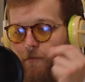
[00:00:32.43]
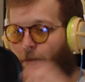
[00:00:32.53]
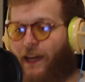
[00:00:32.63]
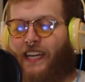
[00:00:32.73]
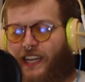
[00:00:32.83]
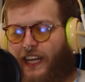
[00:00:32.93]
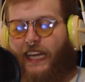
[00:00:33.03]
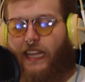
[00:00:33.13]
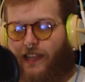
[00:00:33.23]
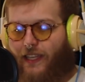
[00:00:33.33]
been
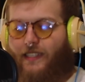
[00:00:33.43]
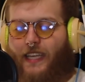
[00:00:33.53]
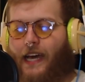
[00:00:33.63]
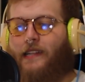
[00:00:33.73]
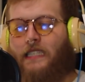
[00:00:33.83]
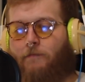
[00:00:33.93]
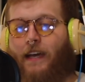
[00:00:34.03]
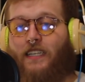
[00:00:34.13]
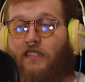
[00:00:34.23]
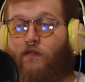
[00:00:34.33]
in this
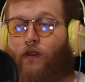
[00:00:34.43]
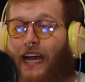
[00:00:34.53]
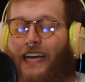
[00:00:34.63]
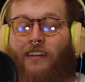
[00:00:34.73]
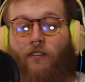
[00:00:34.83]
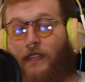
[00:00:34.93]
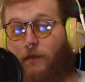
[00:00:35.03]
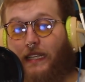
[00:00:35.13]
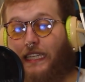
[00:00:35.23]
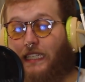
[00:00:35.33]
headspace of what I can
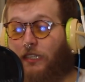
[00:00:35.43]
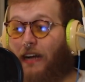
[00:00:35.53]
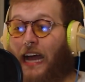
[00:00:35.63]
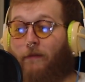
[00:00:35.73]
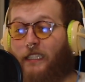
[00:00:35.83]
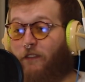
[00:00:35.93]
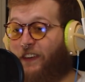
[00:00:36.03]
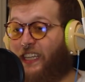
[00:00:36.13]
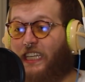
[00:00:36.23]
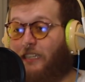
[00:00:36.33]
only really describe as
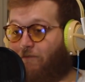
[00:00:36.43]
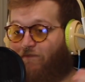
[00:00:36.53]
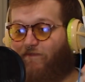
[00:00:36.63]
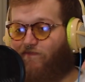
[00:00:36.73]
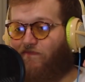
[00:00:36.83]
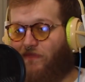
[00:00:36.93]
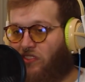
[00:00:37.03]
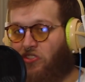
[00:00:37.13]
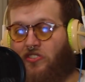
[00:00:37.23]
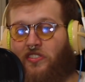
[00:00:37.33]
feeling
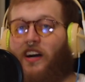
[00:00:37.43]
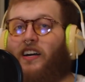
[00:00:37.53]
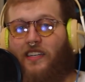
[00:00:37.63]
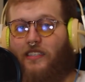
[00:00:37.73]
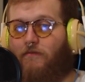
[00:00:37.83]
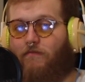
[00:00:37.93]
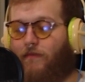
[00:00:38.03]
stuck.